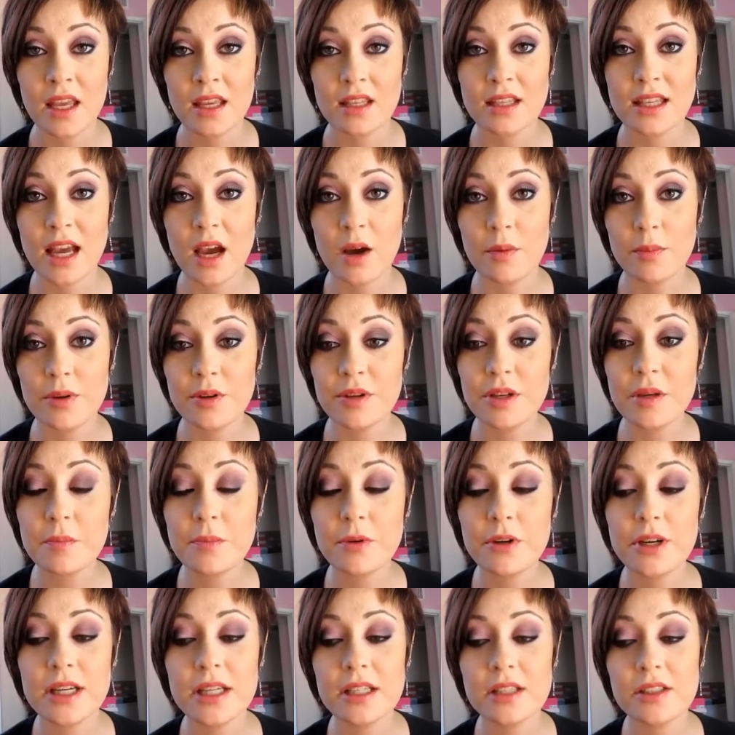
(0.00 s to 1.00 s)
Now, Beauty
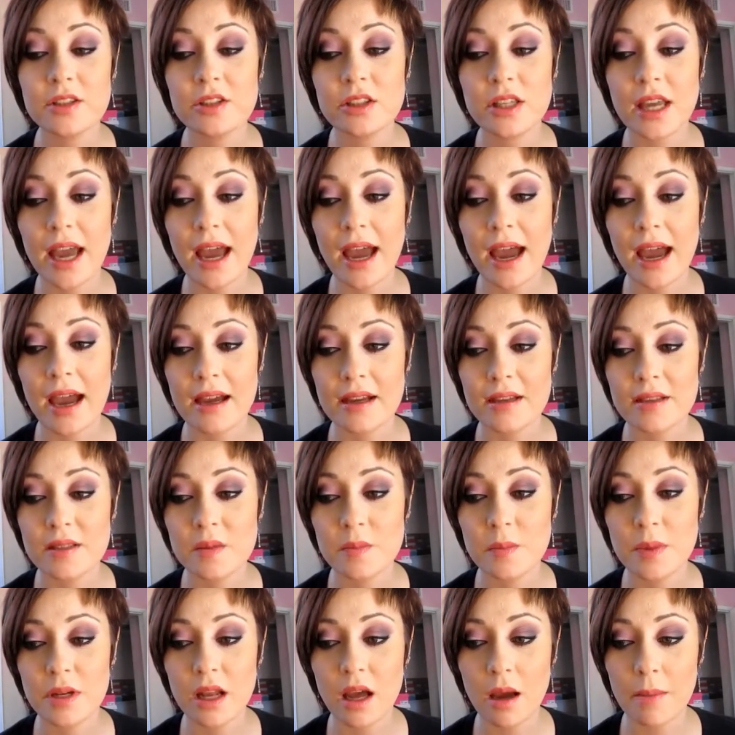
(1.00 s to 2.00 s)
Bridge
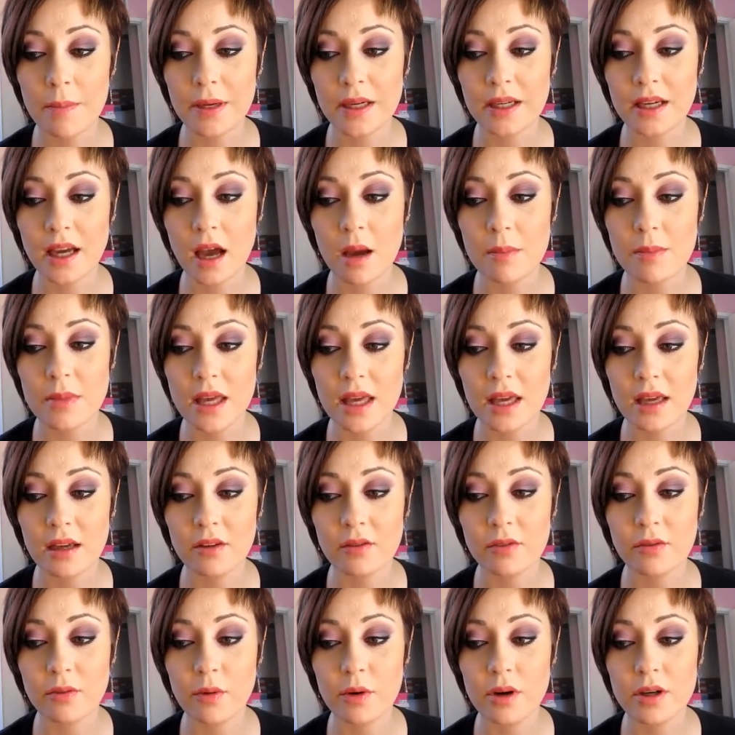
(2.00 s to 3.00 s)
has been up and
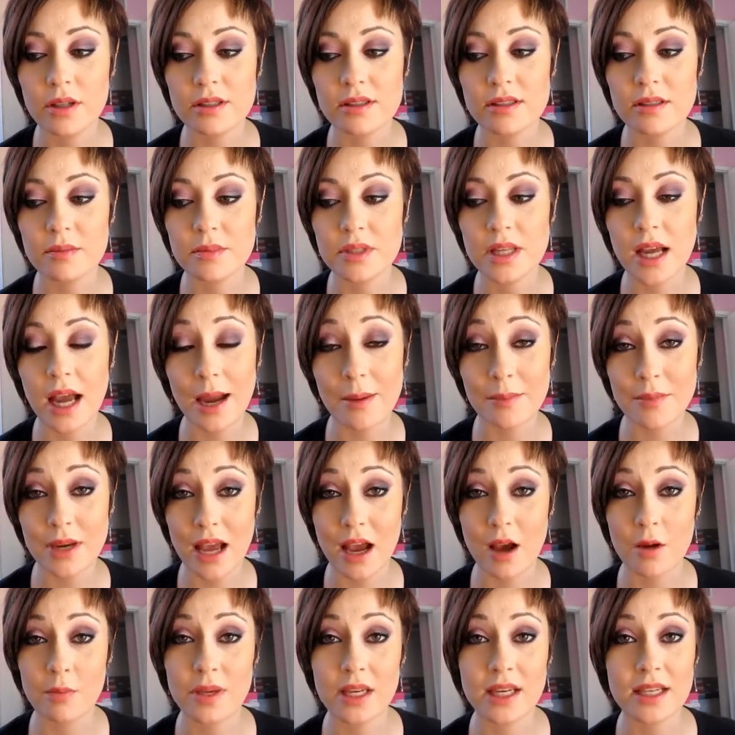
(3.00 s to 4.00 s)
coming for some time
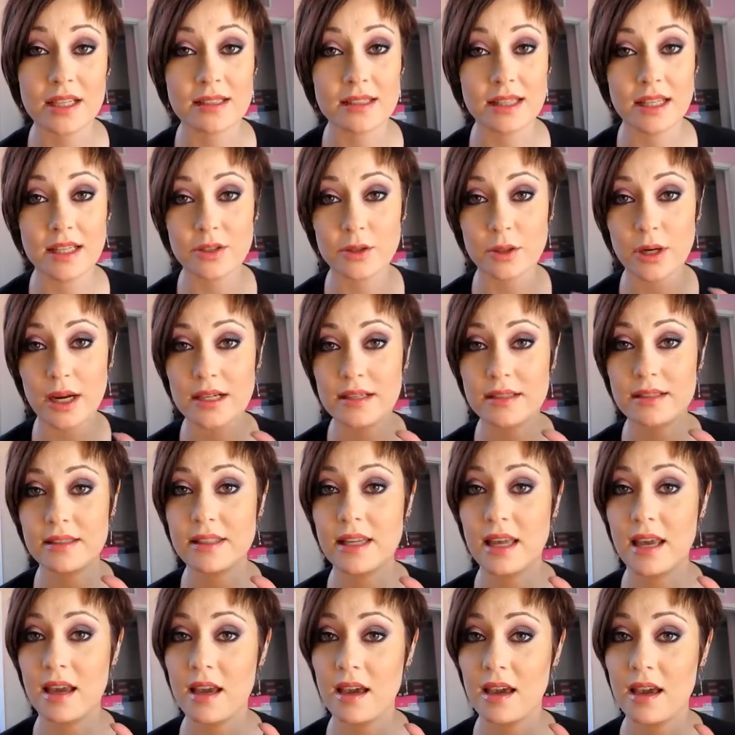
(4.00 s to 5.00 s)
now because they try to
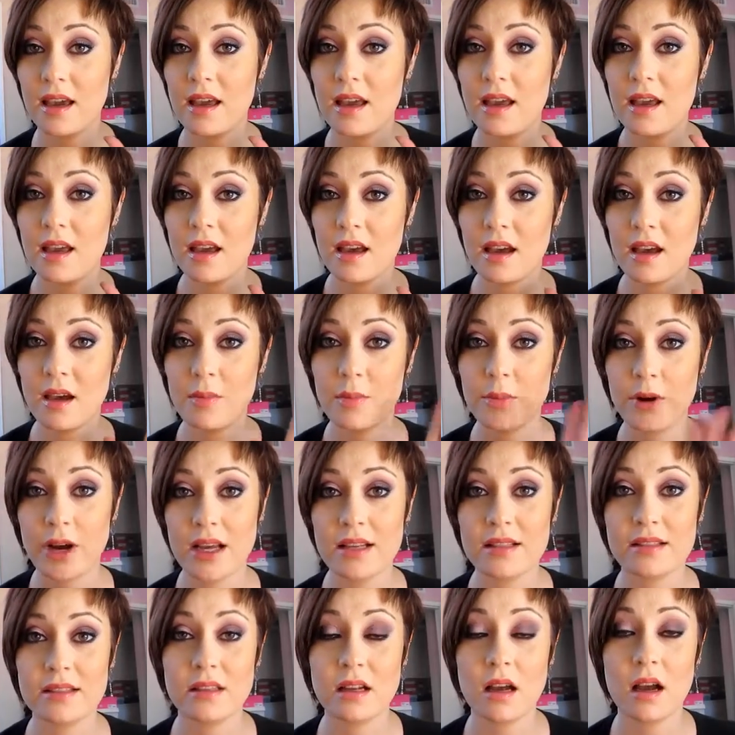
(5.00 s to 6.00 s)
stay
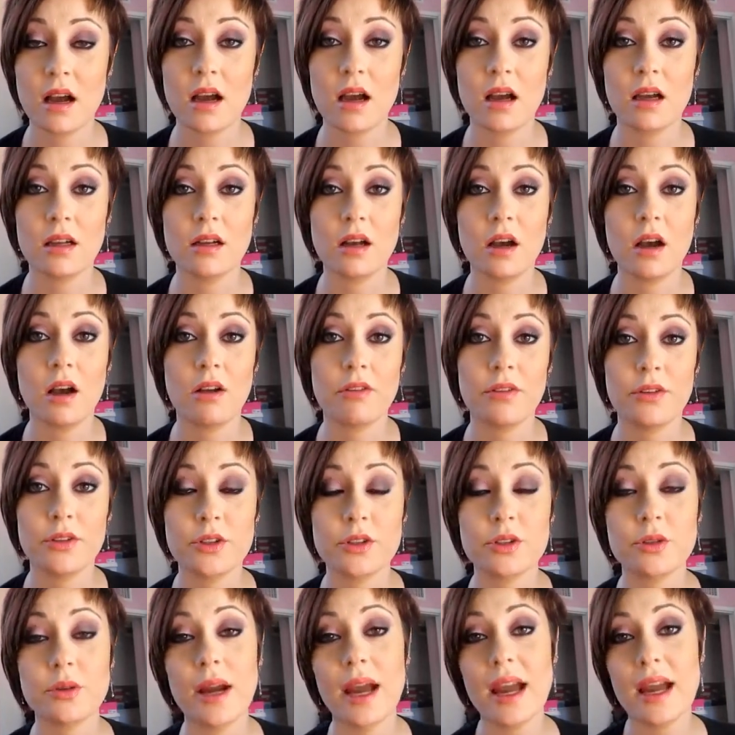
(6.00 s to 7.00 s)
abreast on all the
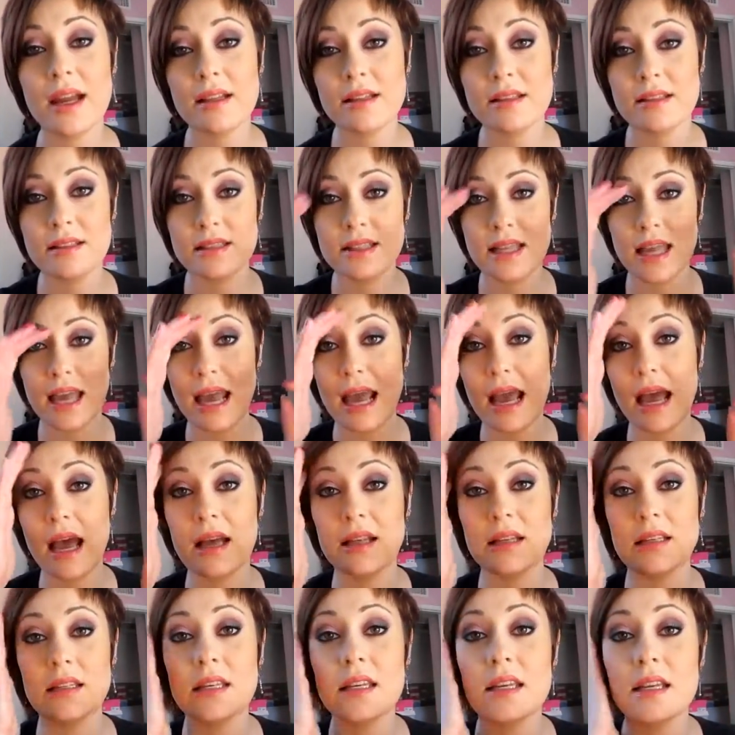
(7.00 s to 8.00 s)
trends
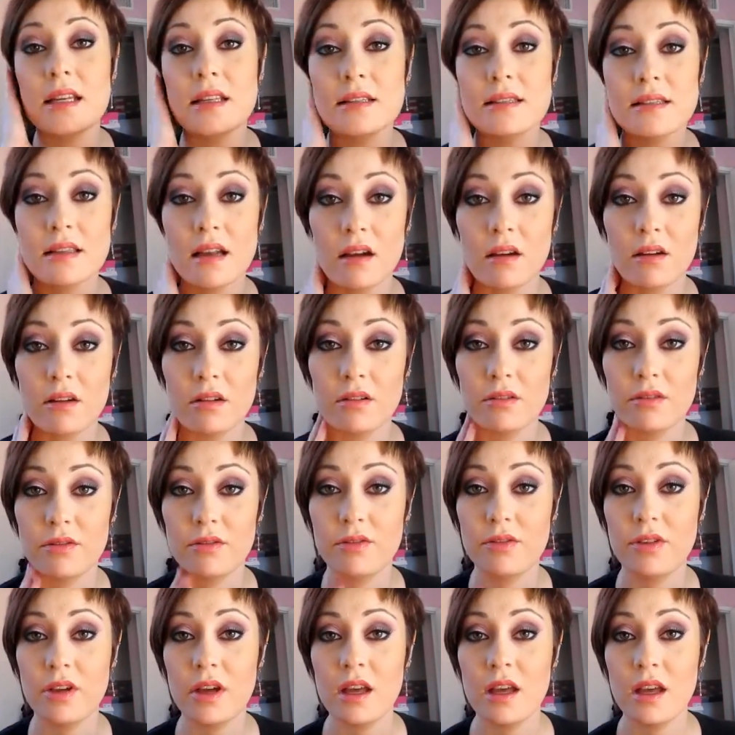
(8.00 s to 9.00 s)
and needs
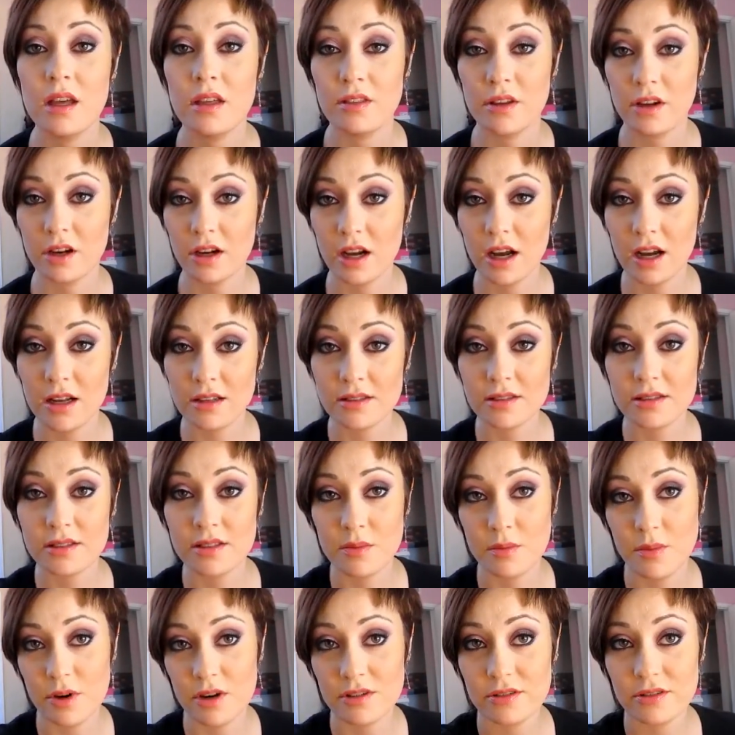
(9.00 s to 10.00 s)
of their
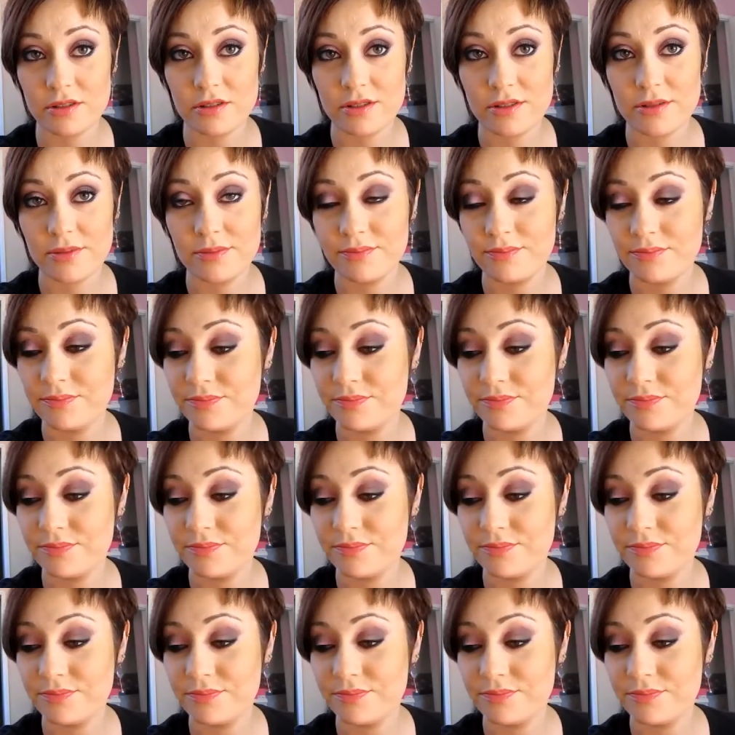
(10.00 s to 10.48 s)
customers.